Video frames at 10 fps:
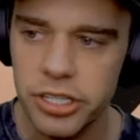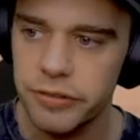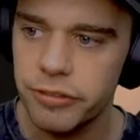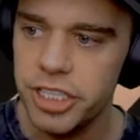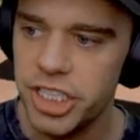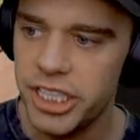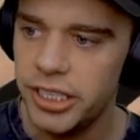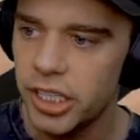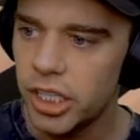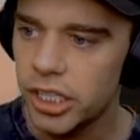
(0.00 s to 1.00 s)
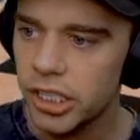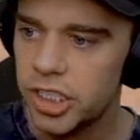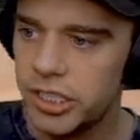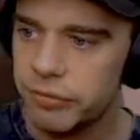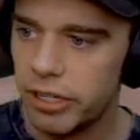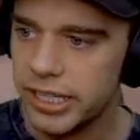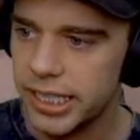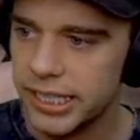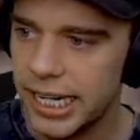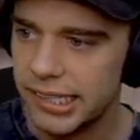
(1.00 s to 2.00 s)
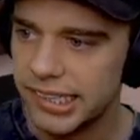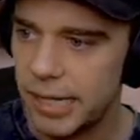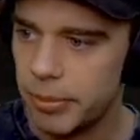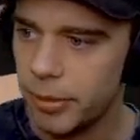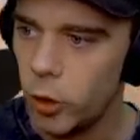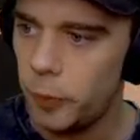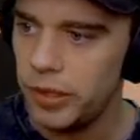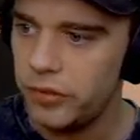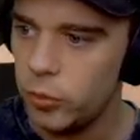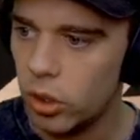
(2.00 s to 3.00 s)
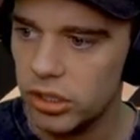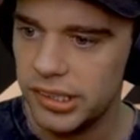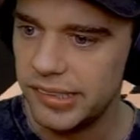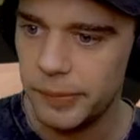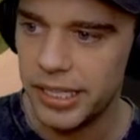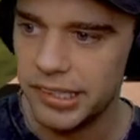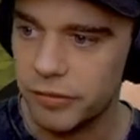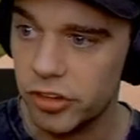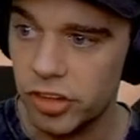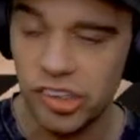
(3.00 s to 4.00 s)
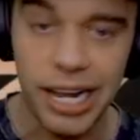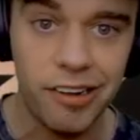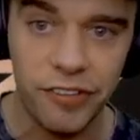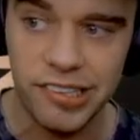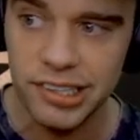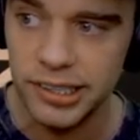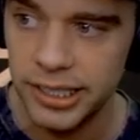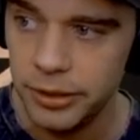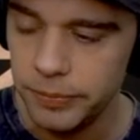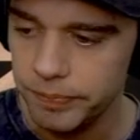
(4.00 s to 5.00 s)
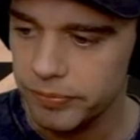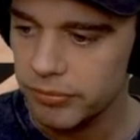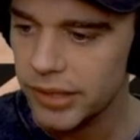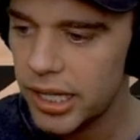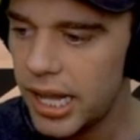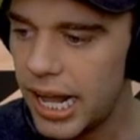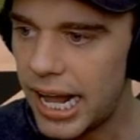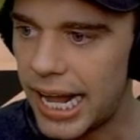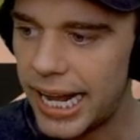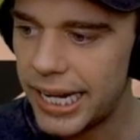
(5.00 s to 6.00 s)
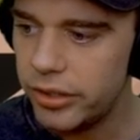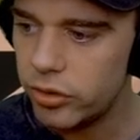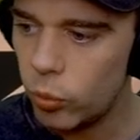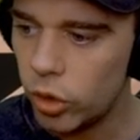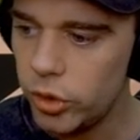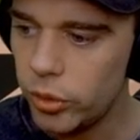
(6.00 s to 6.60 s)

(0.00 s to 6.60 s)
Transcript: in the fridge here. Can shift right click that to keep them open if you want. Doesn't make a difference. just aesthetical here. And what you